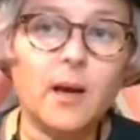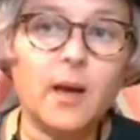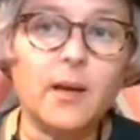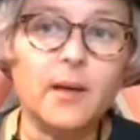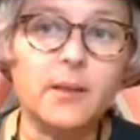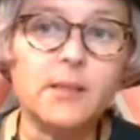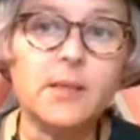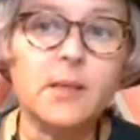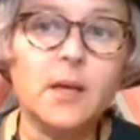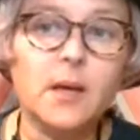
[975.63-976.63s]
And
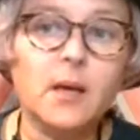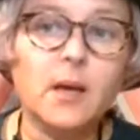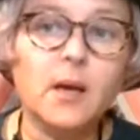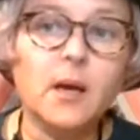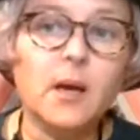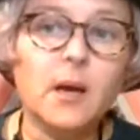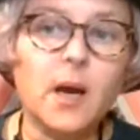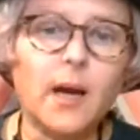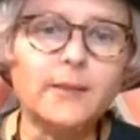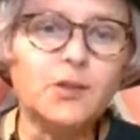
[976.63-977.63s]

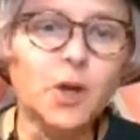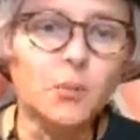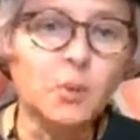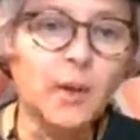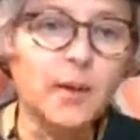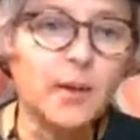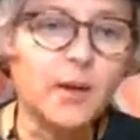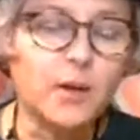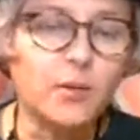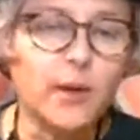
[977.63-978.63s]
I don't
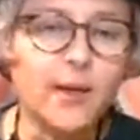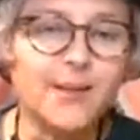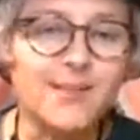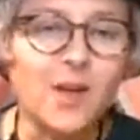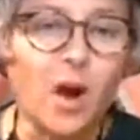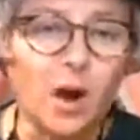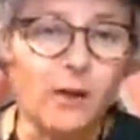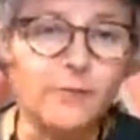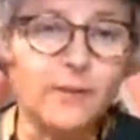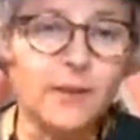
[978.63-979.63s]
plan on going as
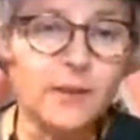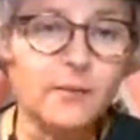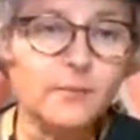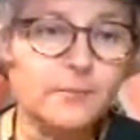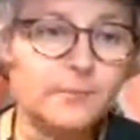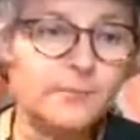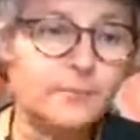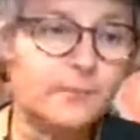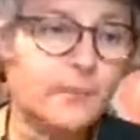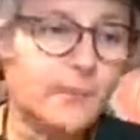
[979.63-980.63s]
often
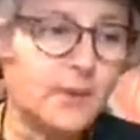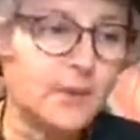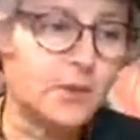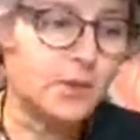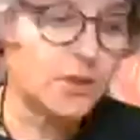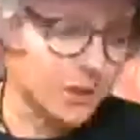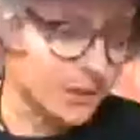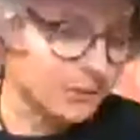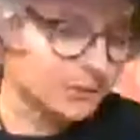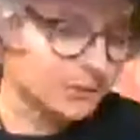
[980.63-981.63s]
this
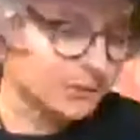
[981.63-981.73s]
year.